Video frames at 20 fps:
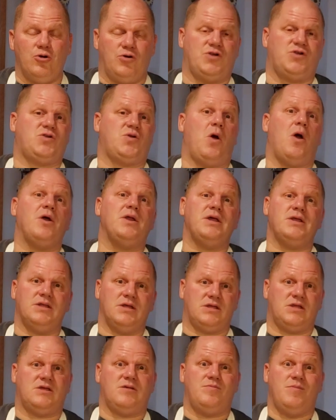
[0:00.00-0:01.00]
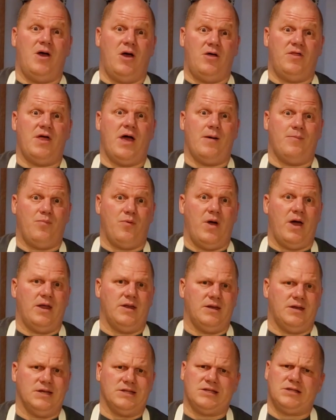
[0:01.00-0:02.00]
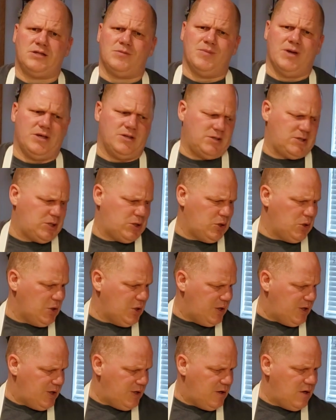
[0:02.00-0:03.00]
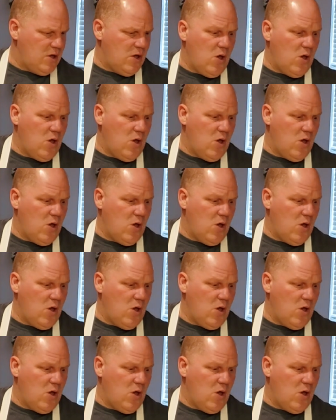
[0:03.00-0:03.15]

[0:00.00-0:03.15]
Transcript: you're starting to smell that bread, and it smells good.